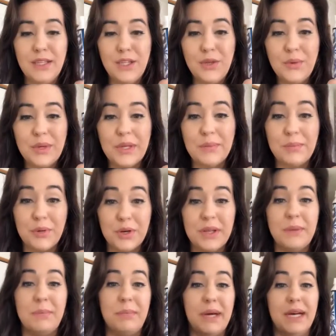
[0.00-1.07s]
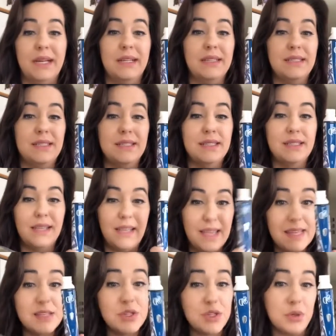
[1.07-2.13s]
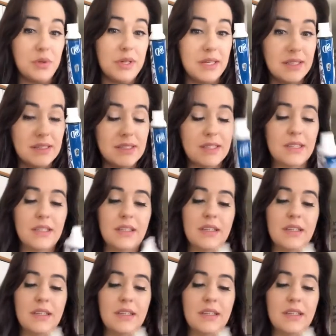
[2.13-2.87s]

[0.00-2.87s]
You can put buds into it.